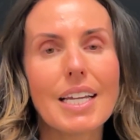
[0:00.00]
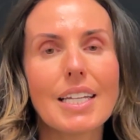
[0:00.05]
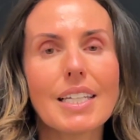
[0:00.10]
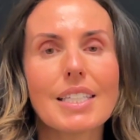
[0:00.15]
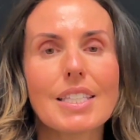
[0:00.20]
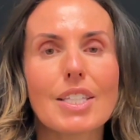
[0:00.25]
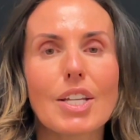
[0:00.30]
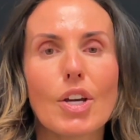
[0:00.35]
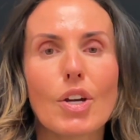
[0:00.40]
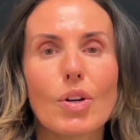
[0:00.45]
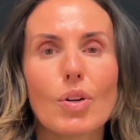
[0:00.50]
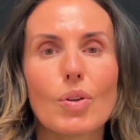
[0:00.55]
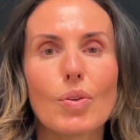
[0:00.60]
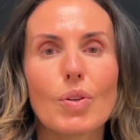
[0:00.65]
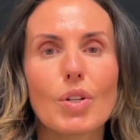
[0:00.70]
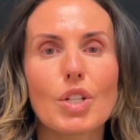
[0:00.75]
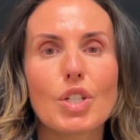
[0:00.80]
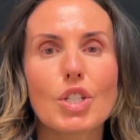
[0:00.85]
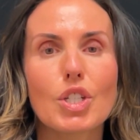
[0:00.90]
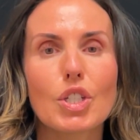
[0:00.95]

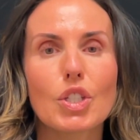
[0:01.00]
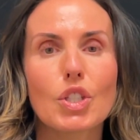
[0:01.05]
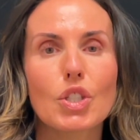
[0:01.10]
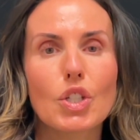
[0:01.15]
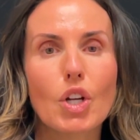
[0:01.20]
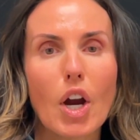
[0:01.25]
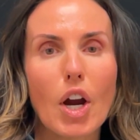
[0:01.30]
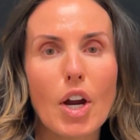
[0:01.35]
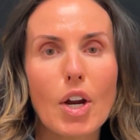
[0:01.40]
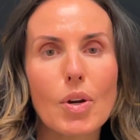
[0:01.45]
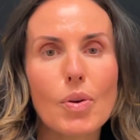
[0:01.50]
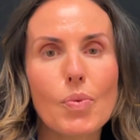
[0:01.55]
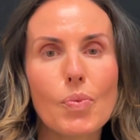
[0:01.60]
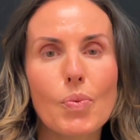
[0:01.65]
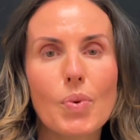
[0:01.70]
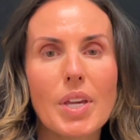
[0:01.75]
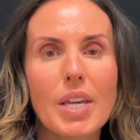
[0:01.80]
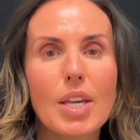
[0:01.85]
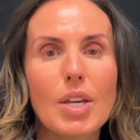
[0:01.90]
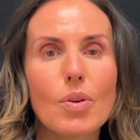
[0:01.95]
So to start,
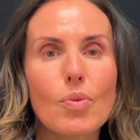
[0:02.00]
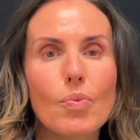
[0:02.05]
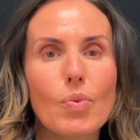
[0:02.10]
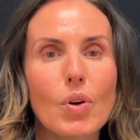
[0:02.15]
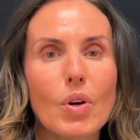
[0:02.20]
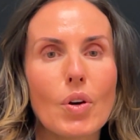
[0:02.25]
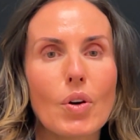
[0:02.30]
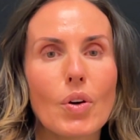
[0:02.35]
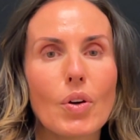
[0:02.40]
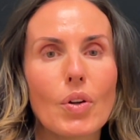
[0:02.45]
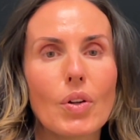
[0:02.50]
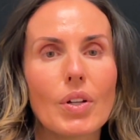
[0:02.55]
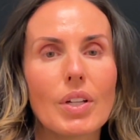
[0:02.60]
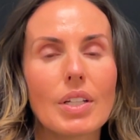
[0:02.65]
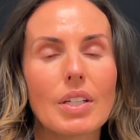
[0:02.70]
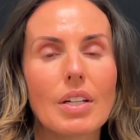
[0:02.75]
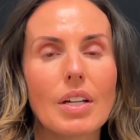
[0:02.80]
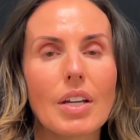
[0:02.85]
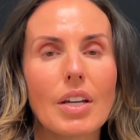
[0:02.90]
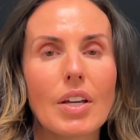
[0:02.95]
we
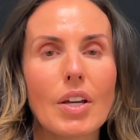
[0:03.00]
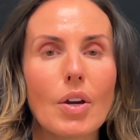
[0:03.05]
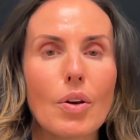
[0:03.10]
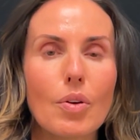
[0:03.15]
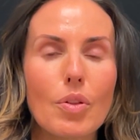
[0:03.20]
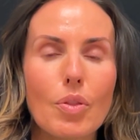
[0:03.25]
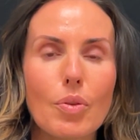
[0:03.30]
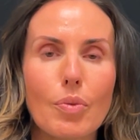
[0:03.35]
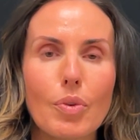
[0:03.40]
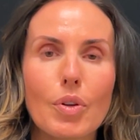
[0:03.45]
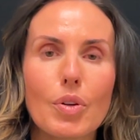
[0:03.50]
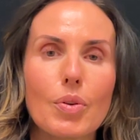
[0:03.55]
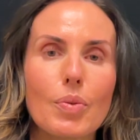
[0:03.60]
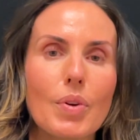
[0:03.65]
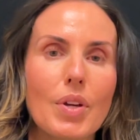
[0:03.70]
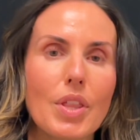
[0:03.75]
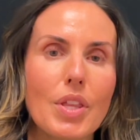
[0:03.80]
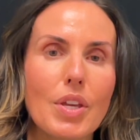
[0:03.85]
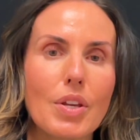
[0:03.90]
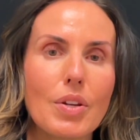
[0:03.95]
will go through
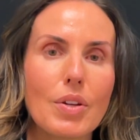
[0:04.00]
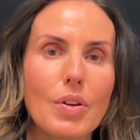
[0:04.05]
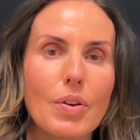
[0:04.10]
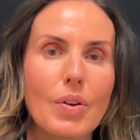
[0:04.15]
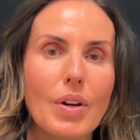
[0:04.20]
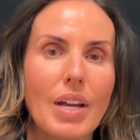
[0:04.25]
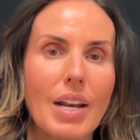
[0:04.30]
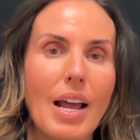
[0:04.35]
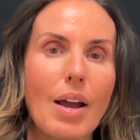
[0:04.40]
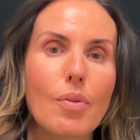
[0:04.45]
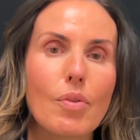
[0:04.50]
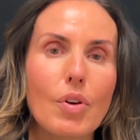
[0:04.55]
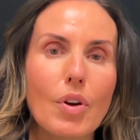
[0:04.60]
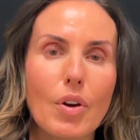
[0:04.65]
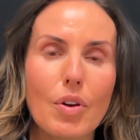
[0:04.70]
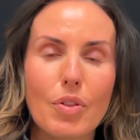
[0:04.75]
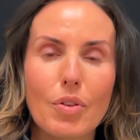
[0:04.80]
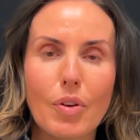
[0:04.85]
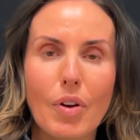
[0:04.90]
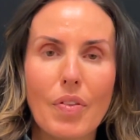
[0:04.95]
with you, and I will
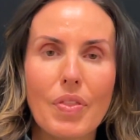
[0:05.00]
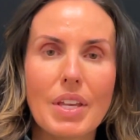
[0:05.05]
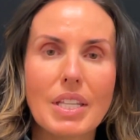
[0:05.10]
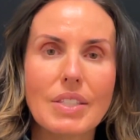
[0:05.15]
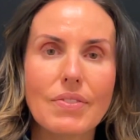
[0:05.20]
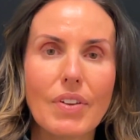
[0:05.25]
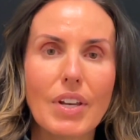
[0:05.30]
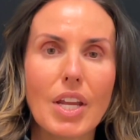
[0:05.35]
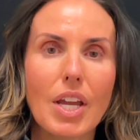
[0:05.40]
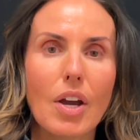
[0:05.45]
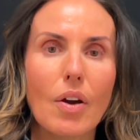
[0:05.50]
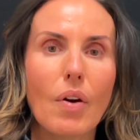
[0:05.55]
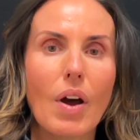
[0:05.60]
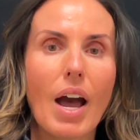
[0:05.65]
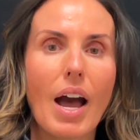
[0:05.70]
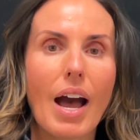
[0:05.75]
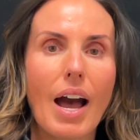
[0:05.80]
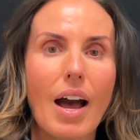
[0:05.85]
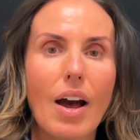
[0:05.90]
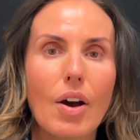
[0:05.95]
go through on this video
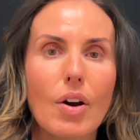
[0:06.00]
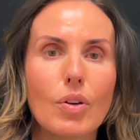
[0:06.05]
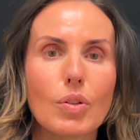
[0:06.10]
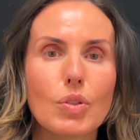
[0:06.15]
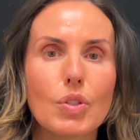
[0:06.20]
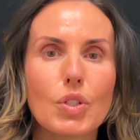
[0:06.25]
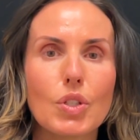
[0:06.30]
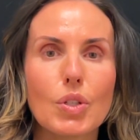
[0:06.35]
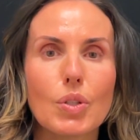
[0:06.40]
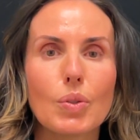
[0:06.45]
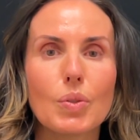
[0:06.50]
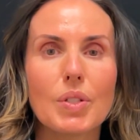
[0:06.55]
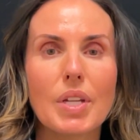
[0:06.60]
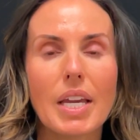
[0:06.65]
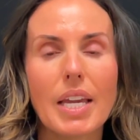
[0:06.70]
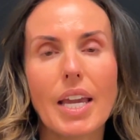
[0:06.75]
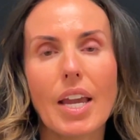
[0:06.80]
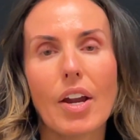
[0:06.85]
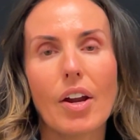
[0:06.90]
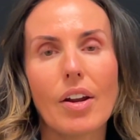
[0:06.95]
how to
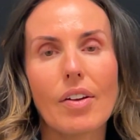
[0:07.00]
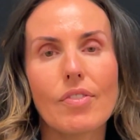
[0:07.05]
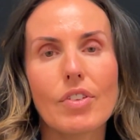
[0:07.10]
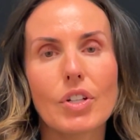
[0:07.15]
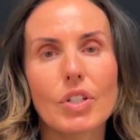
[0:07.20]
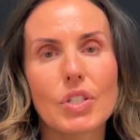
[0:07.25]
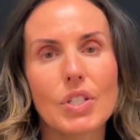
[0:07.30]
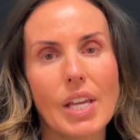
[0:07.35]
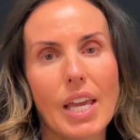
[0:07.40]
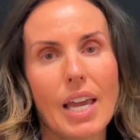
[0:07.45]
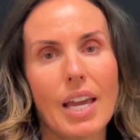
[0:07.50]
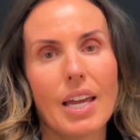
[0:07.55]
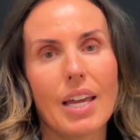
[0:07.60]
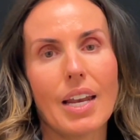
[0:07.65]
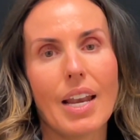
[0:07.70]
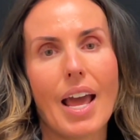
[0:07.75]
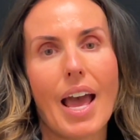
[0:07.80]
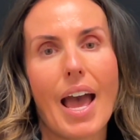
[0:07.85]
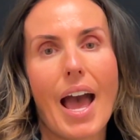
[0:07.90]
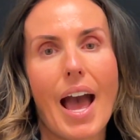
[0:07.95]
take care of your
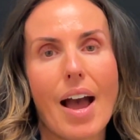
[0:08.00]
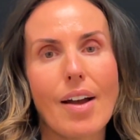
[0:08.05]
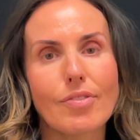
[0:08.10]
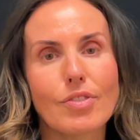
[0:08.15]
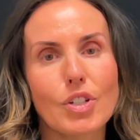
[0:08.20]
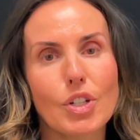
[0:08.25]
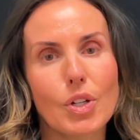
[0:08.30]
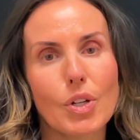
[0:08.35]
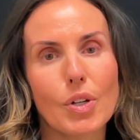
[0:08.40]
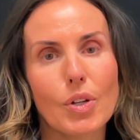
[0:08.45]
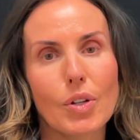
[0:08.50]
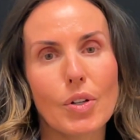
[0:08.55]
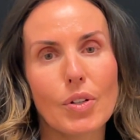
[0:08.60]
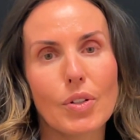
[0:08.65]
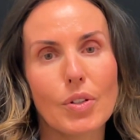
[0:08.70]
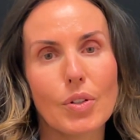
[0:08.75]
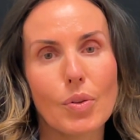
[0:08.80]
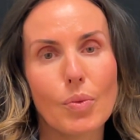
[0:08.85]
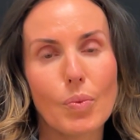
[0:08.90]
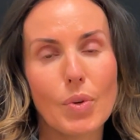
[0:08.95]
skin
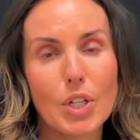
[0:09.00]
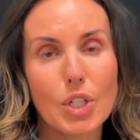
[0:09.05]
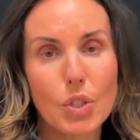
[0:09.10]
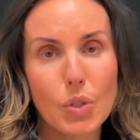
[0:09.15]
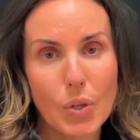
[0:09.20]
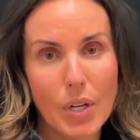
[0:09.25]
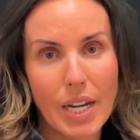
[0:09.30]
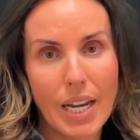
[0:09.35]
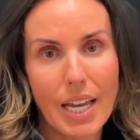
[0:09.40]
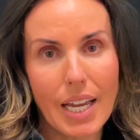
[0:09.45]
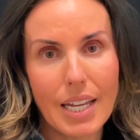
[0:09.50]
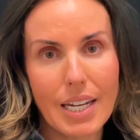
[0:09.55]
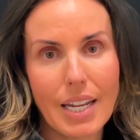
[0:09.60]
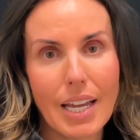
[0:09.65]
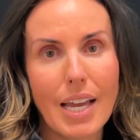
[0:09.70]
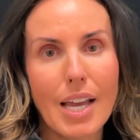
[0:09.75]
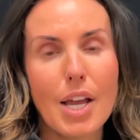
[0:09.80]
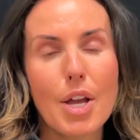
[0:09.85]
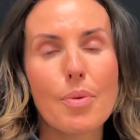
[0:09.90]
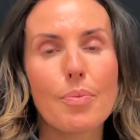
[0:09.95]
after we treat it,
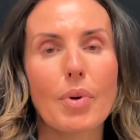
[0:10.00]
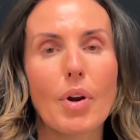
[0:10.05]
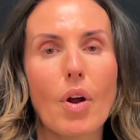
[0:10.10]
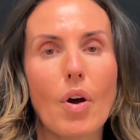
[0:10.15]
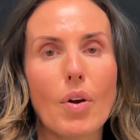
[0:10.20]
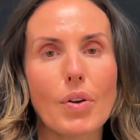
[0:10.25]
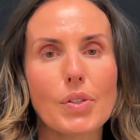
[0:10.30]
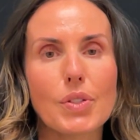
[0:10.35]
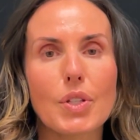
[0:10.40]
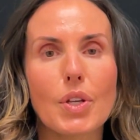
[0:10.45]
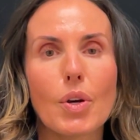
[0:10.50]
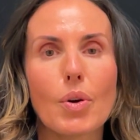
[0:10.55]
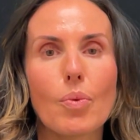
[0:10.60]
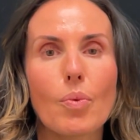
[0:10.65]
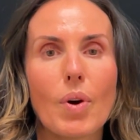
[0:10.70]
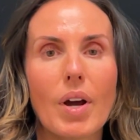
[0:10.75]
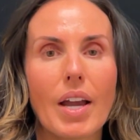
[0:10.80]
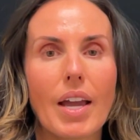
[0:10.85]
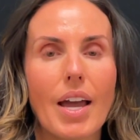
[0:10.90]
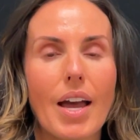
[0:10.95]
but also
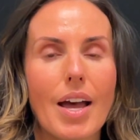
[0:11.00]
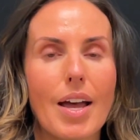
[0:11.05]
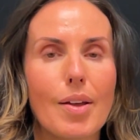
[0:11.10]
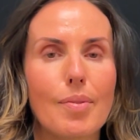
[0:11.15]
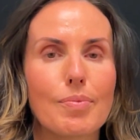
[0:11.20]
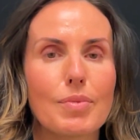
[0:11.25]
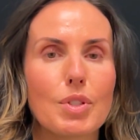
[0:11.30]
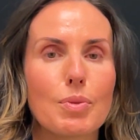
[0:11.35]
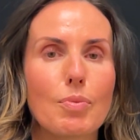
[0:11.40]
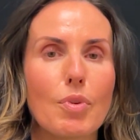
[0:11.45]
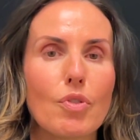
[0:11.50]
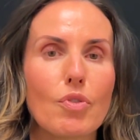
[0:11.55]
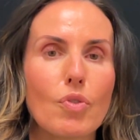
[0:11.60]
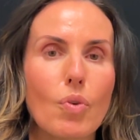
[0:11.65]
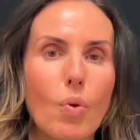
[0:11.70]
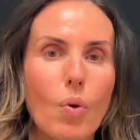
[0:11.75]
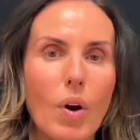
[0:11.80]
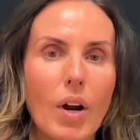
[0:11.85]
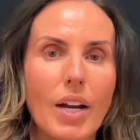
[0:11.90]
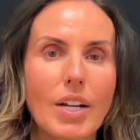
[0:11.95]
what comes
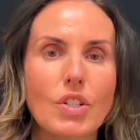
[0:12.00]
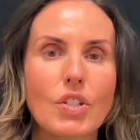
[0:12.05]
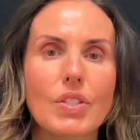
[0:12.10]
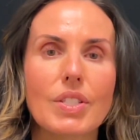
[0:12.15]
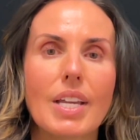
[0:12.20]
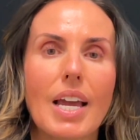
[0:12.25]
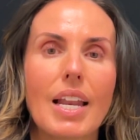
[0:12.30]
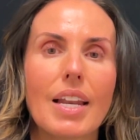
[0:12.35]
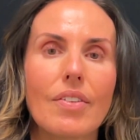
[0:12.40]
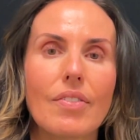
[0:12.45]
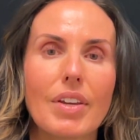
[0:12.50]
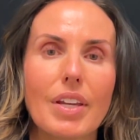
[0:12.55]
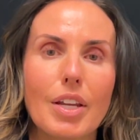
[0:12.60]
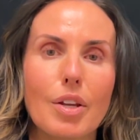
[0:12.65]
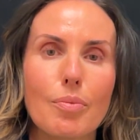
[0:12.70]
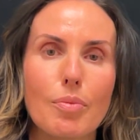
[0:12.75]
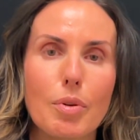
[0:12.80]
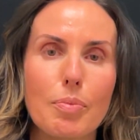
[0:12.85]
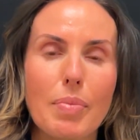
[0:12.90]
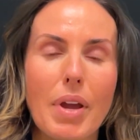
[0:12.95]
before and just kind of getting
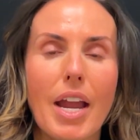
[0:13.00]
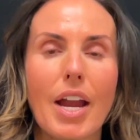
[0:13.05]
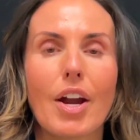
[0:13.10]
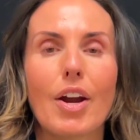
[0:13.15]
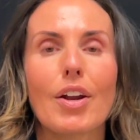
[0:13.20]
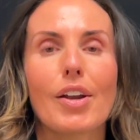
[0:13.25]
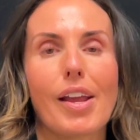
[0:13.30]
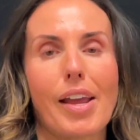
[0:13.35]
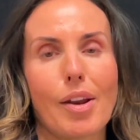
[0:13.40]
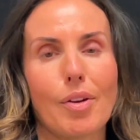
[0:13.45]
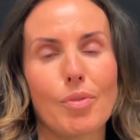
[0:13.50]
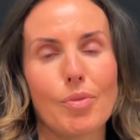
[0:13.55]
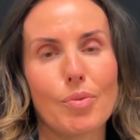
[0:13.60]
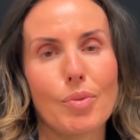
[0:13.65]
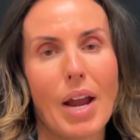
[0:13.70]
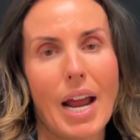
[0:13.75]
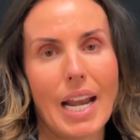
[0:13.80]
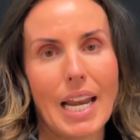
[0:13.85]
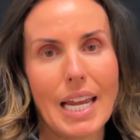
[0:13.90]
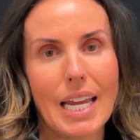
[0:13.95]
prepared and
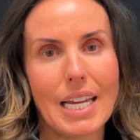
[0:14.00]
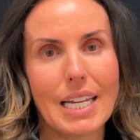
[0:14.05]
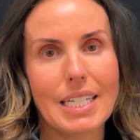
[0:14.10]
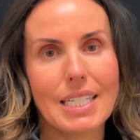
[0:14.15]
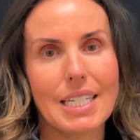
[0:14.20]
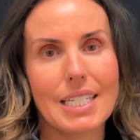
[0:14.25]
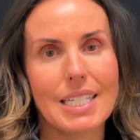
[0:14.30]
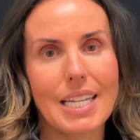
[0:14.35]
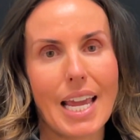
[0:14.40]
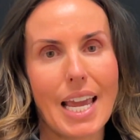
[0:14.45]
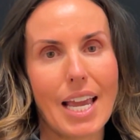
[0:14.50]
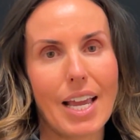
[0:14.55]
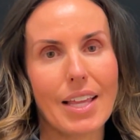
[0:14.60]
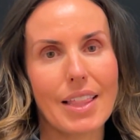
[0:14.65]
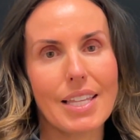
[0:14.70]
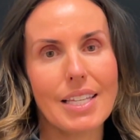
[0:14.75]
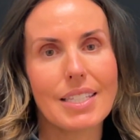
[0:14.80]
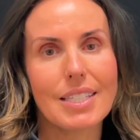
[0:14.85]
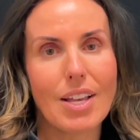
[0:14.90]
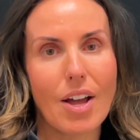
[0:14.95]
ready to take
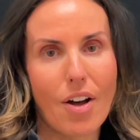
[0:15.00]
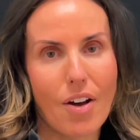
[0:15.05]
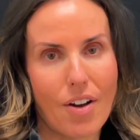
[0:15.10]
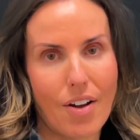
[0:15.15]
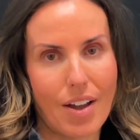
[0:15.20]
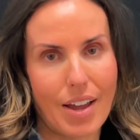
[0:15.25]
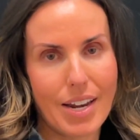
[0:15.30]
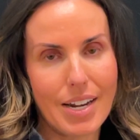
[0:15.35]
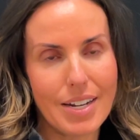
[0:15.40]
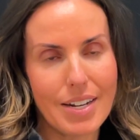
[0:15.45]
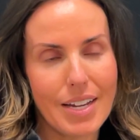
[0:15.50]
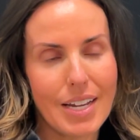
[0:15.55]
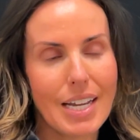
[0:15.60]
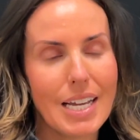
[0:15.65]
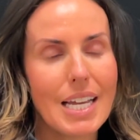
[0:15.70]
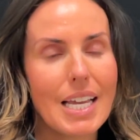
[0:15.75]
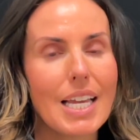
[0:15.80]
this on.